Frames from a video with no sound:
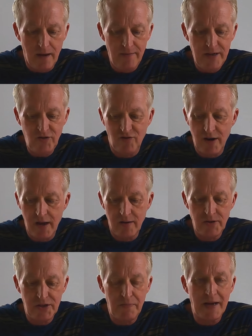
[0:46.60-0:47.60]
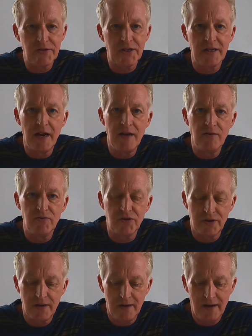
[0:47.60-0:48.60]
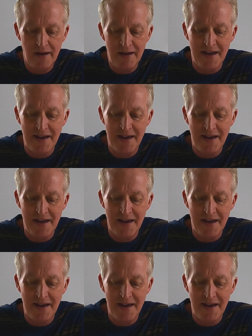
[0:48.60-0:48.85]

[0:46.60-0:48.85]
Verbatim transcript: this video is about snails, uh,